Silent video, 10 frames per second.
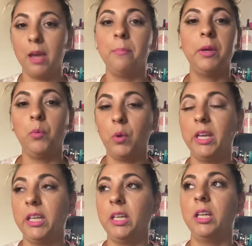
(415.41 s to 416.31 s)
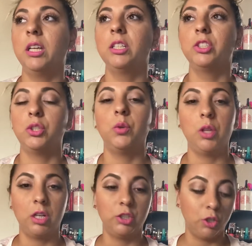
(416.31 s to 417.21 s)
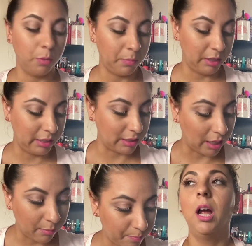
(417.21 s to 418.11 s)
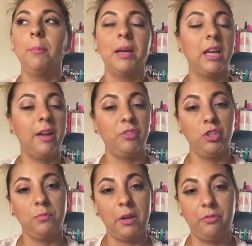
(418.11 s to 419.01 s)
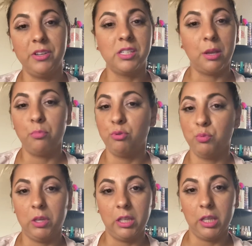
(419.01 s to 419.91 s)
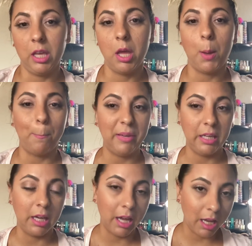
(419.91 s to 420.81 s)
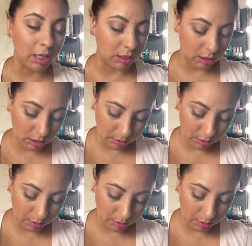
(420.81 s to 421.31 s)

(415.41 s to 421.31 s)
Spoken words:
be waiting so long to open these up. I'm gonna have to do my free samples weekly because,